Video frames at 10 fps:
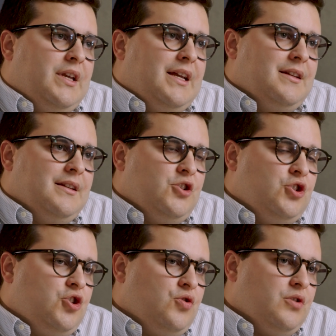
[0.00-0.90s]
can
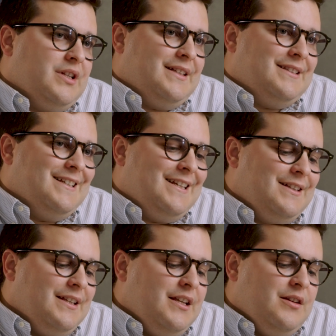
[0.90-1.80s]
ensure that the
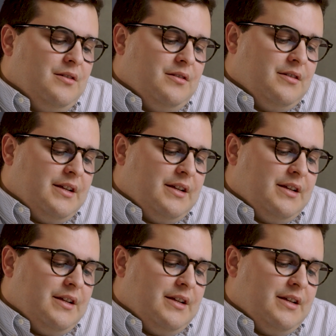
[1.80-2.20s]
clean